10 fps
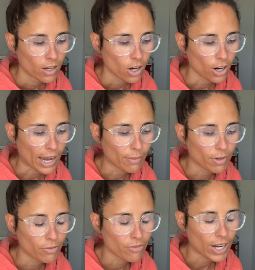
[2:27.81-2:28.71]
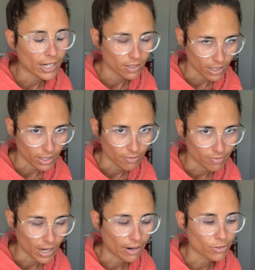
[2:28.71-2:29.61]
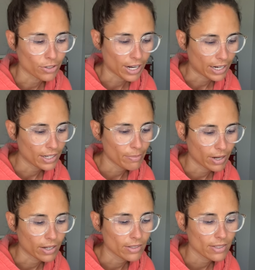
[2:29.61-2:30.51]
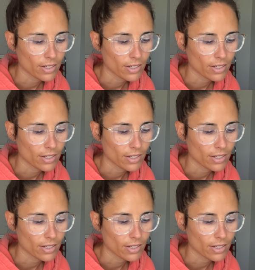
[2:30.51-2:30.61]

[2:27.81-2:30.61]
Our admin finally, after 90 minutes,